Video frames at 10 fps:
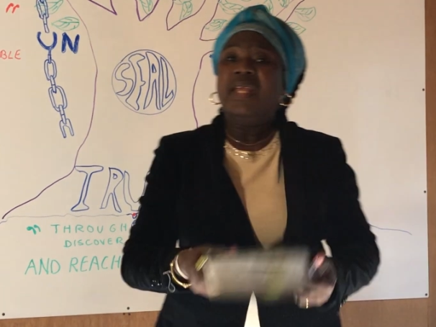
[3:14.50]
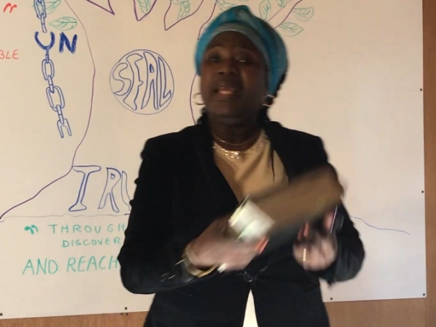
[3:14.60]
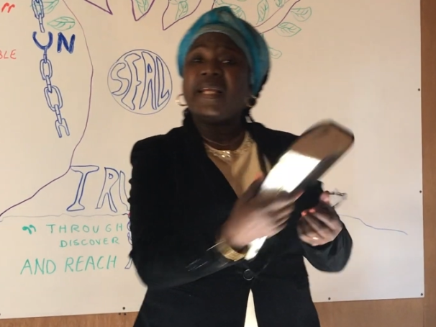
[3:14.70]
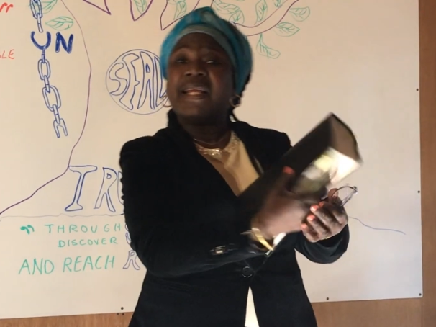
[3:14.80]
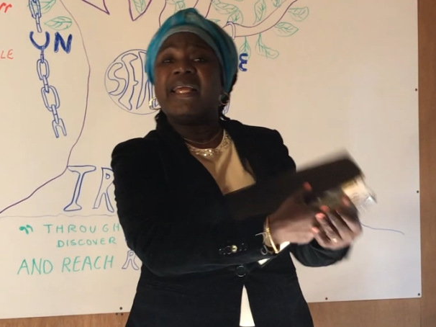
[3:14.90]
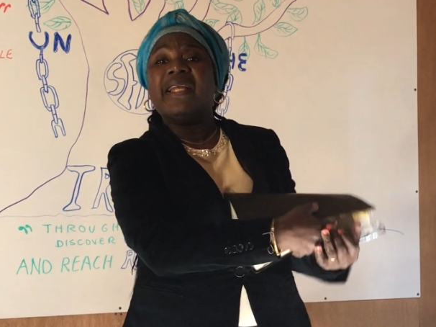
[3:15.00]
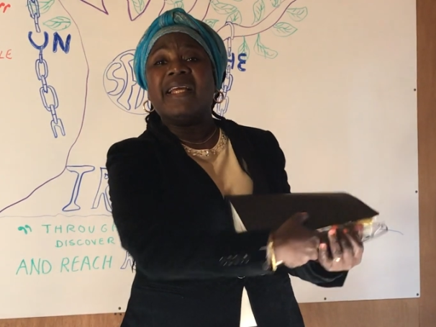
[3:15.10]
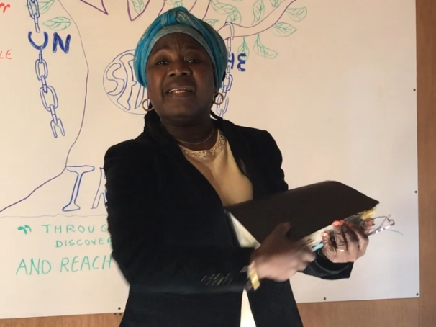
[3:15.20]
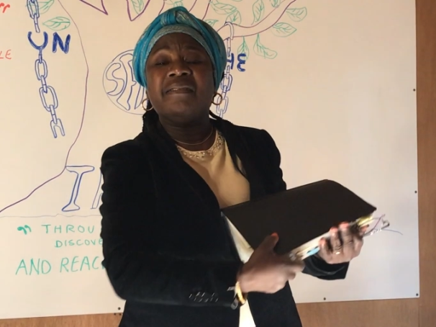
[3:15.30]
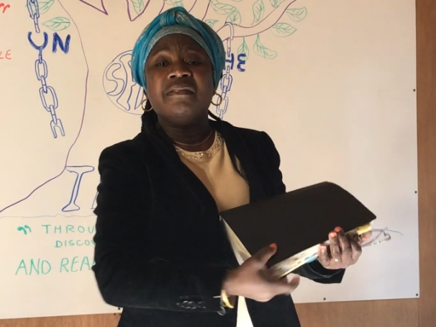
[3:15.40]
he
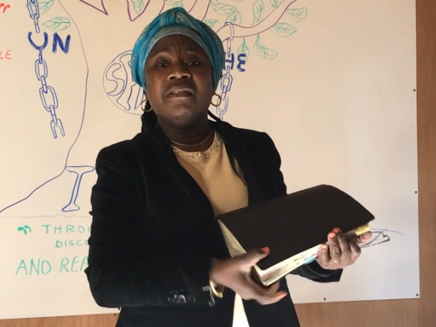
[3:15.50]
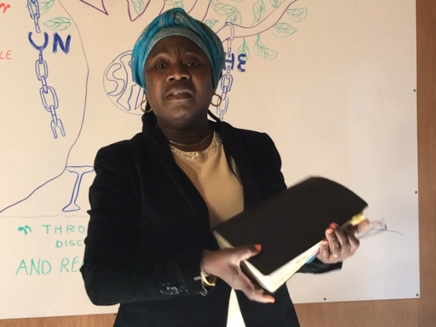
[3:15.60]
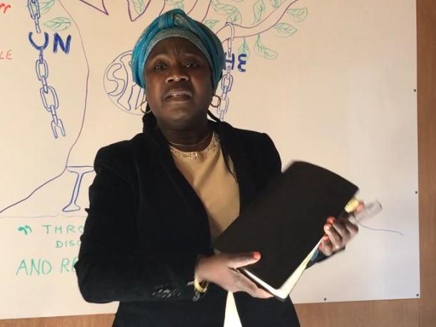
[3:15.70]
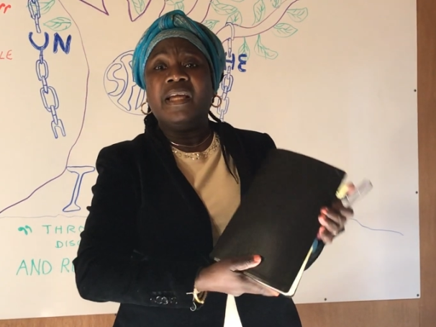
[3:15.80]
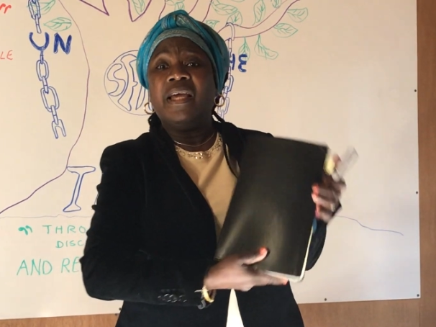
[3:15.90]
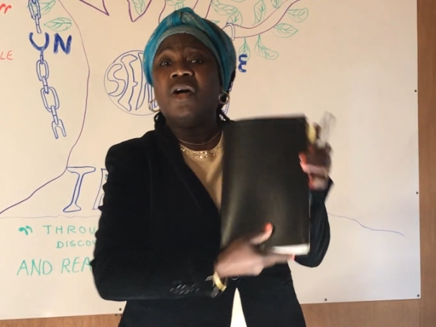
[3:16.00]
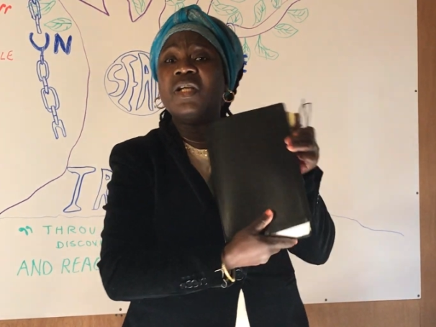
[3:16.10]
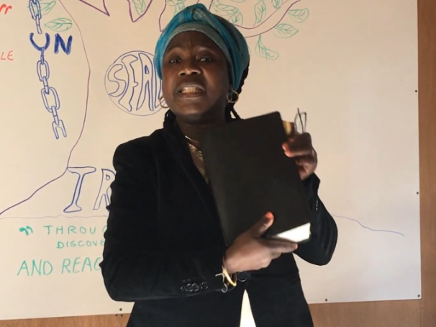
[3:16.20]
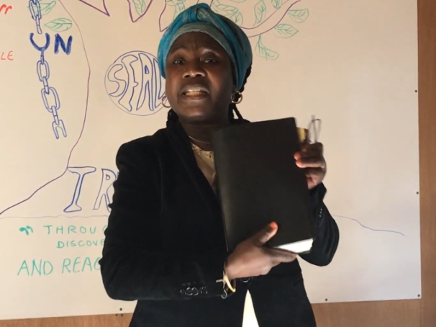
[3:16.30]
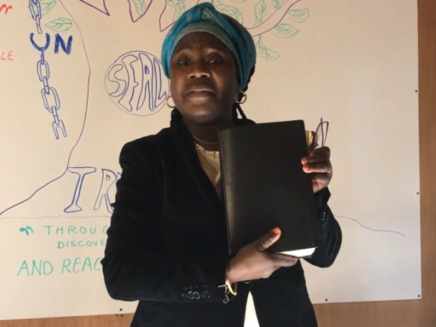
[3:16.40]
created a
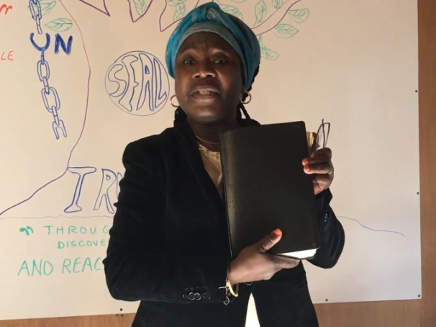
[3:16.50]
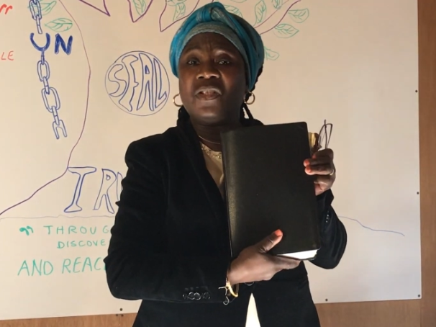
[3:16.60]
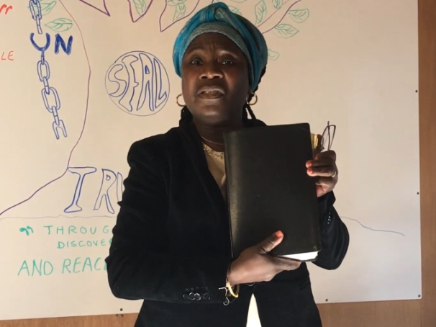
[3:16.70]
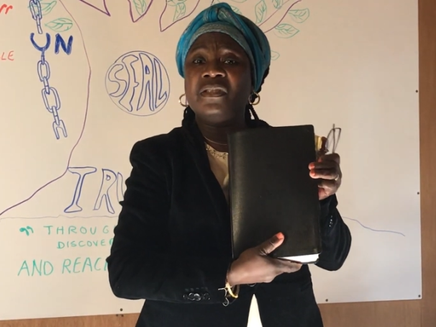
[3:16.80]
holy scripture